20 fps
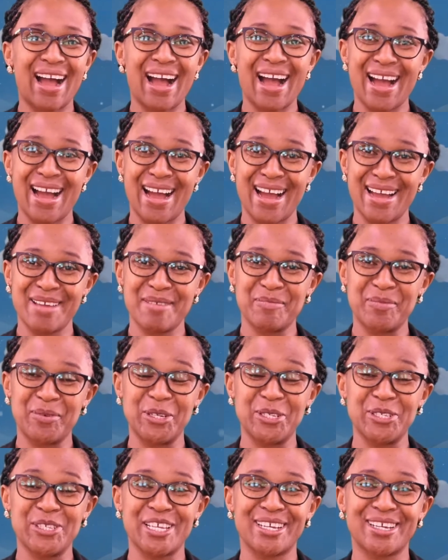Hi,
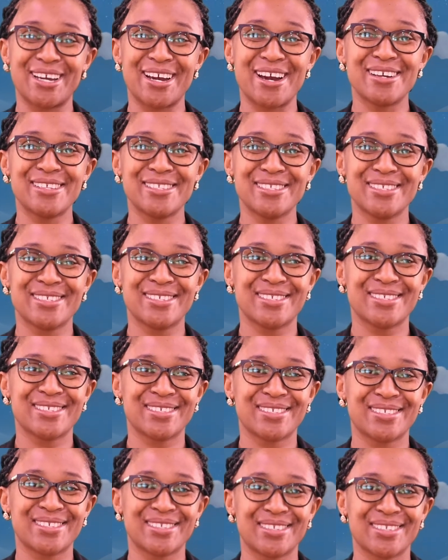boys and girls.
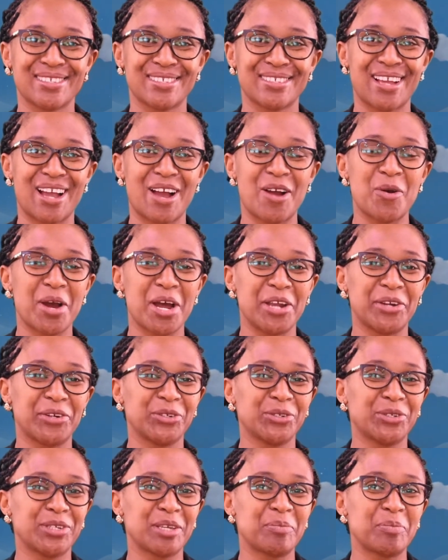How are
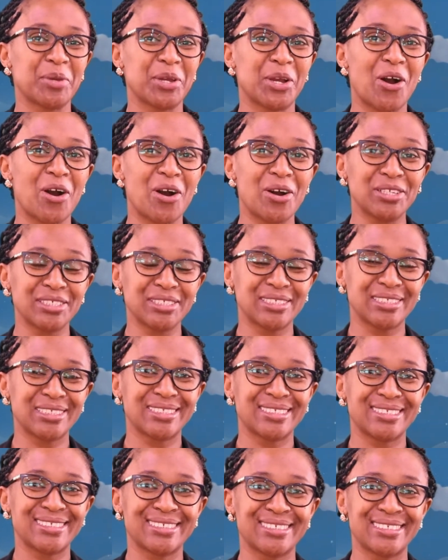you keeping on?
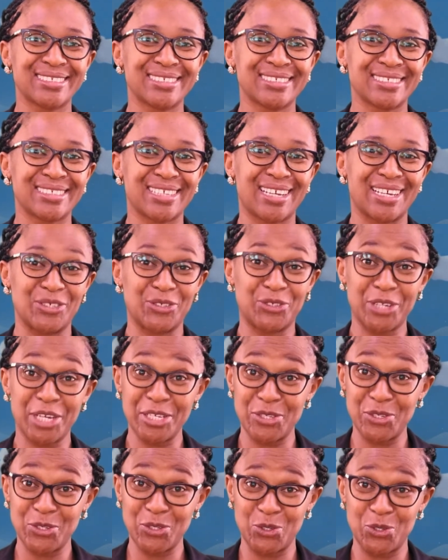I
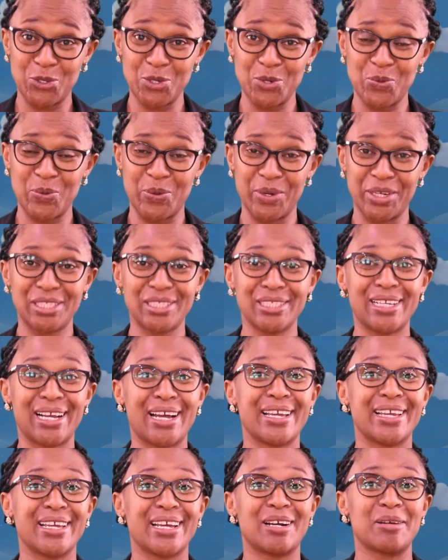trust you're doing well.
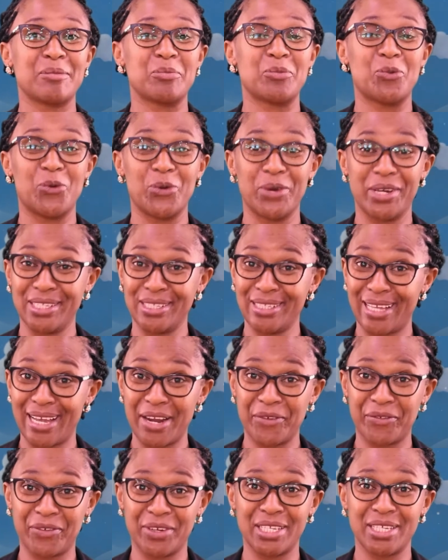I am well.
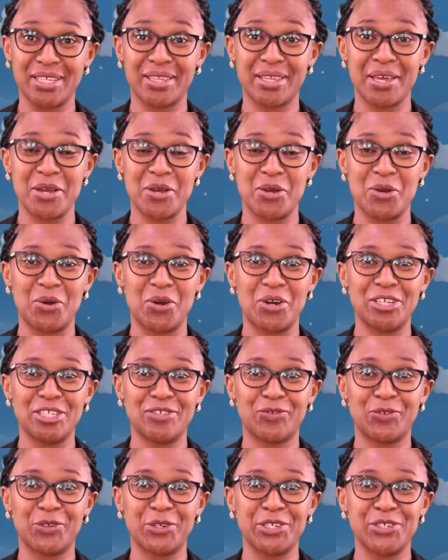I really thank
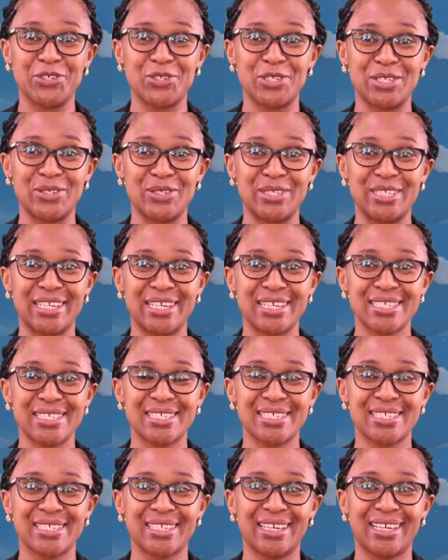God for His
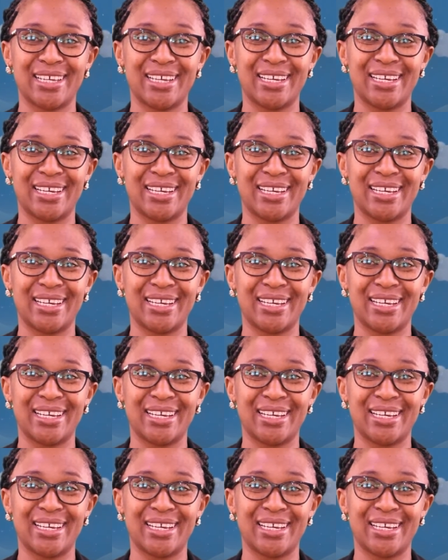goodness.